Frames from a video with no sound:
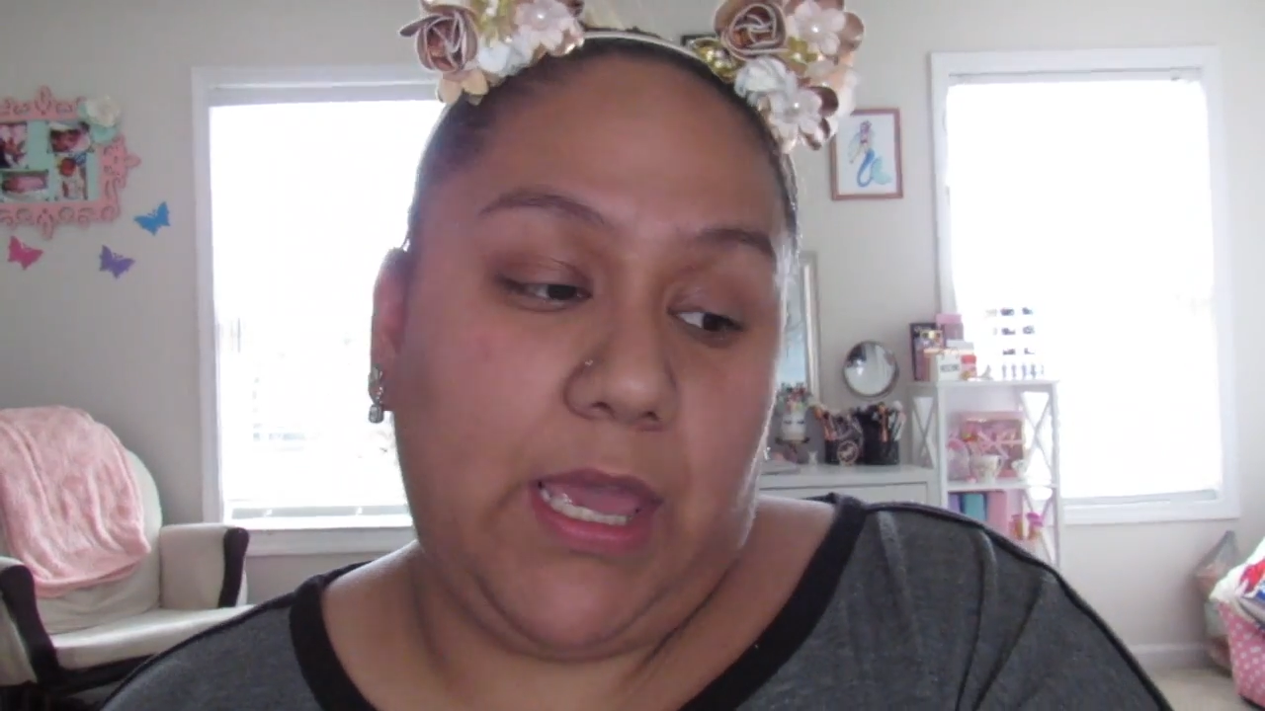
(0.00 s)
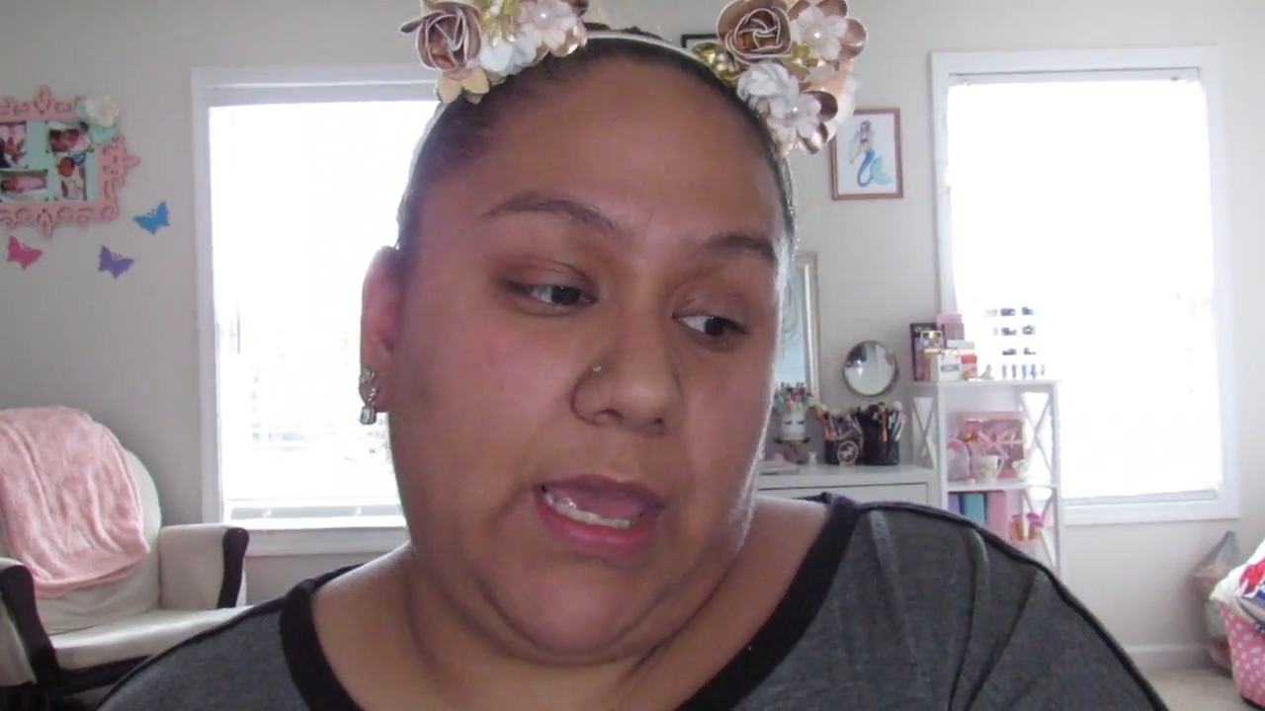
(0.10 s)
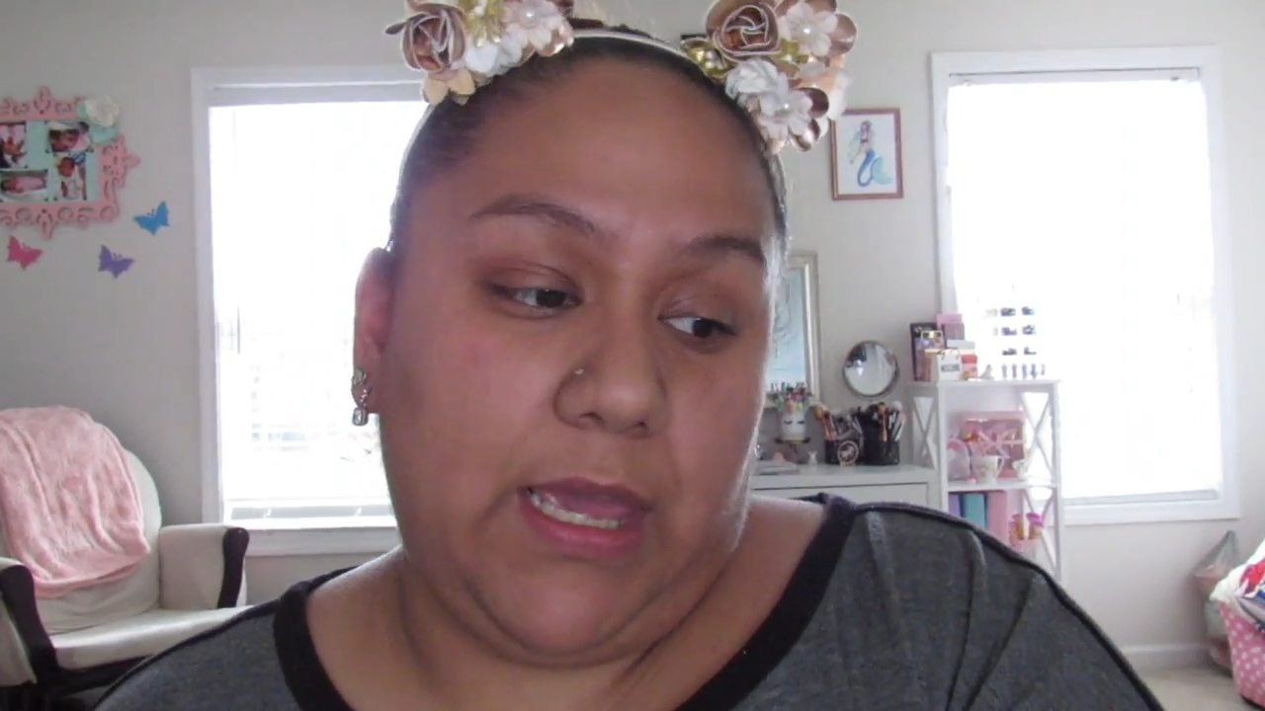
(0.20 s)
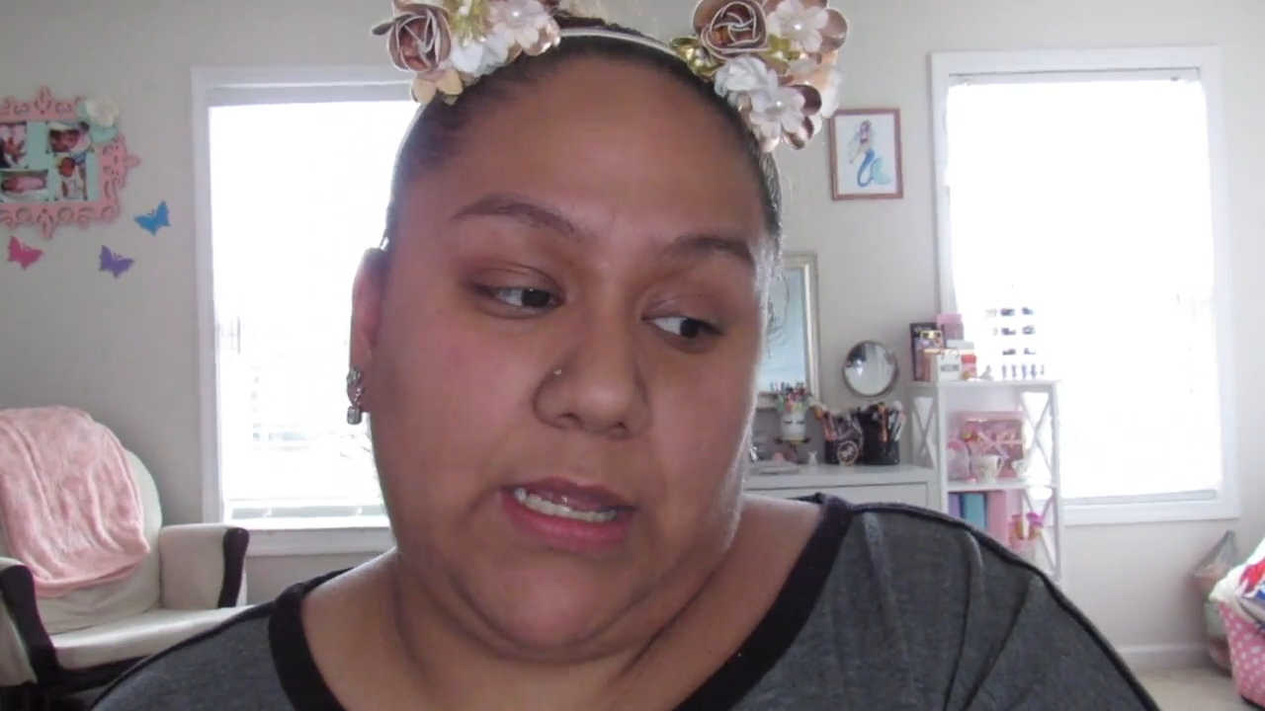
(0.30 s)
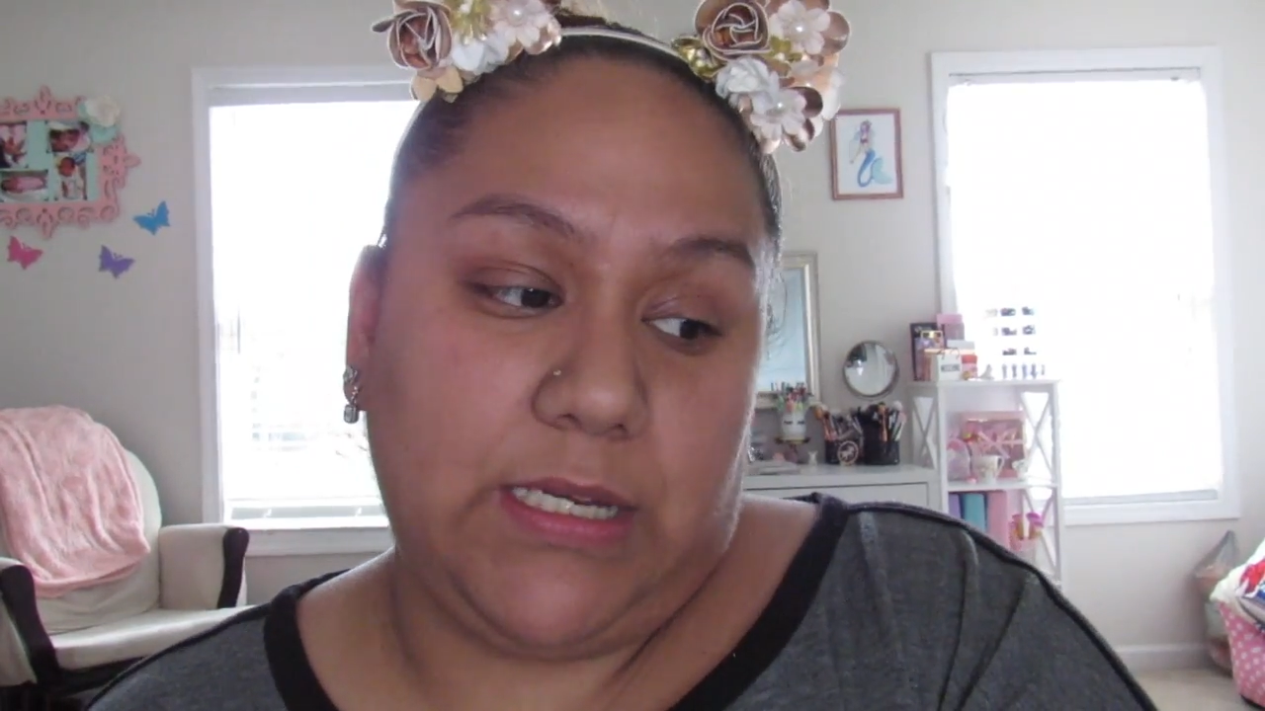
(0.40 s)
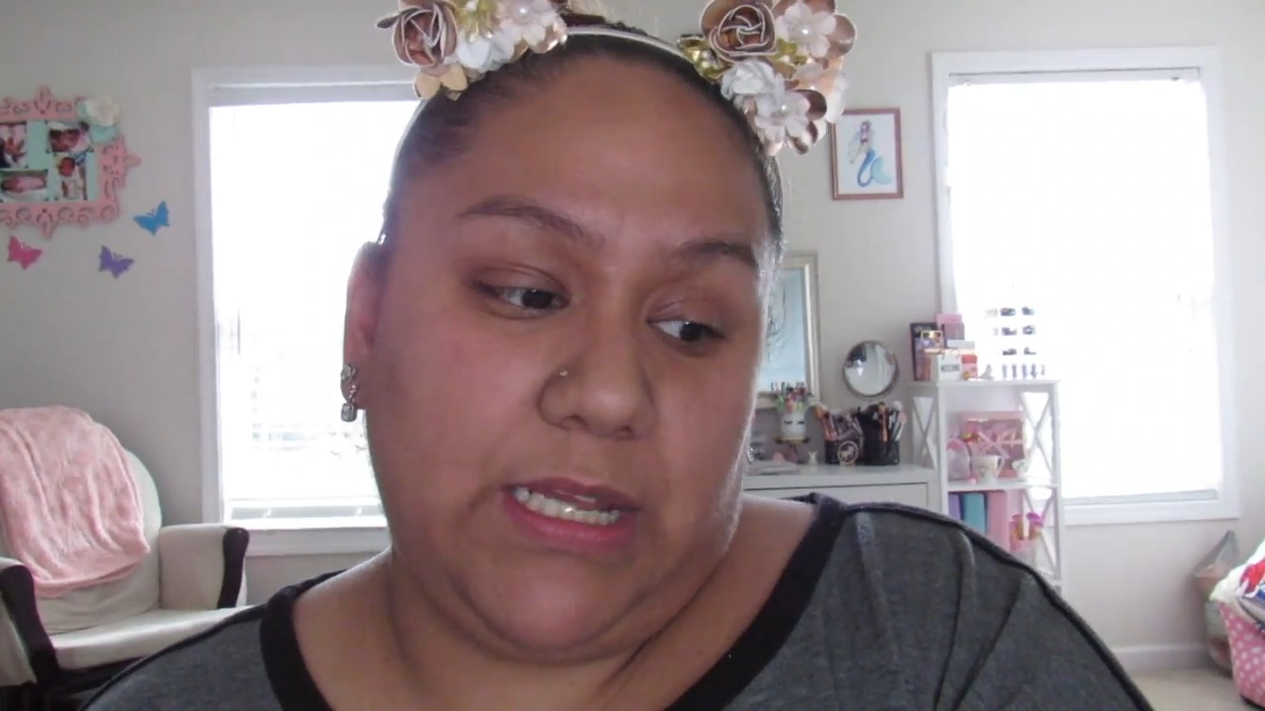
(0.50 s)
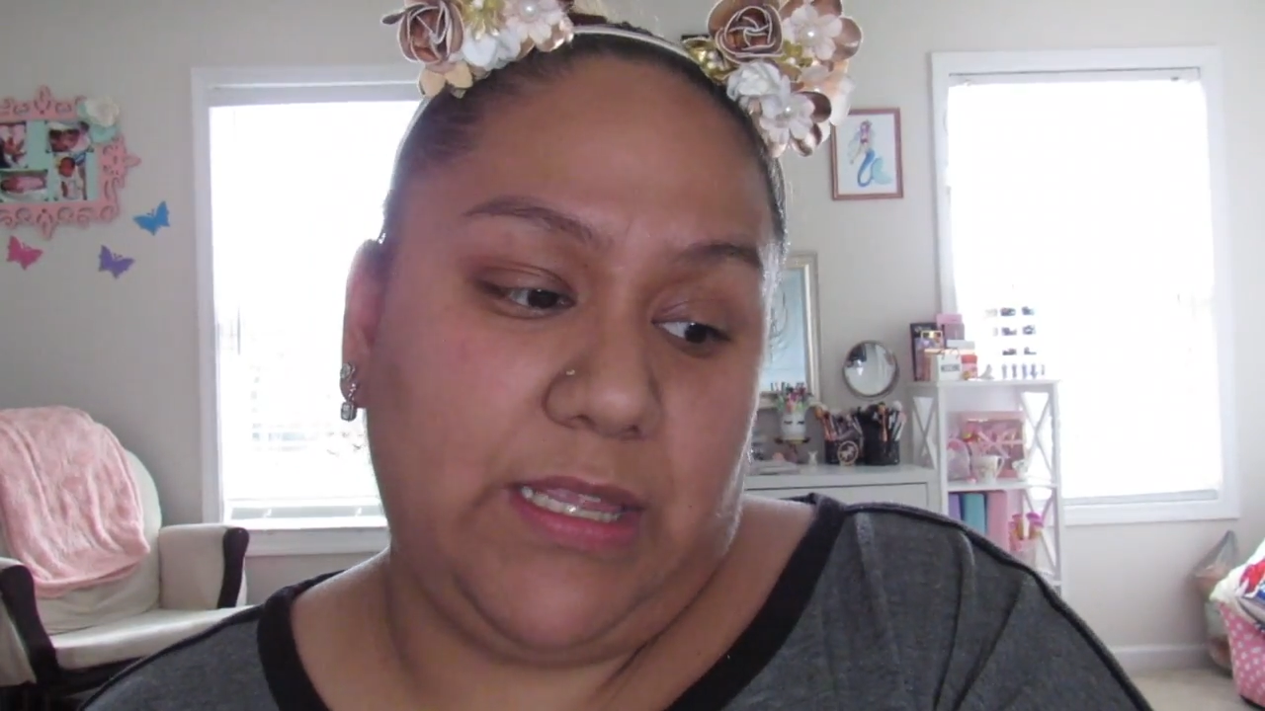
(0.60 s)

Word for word: And I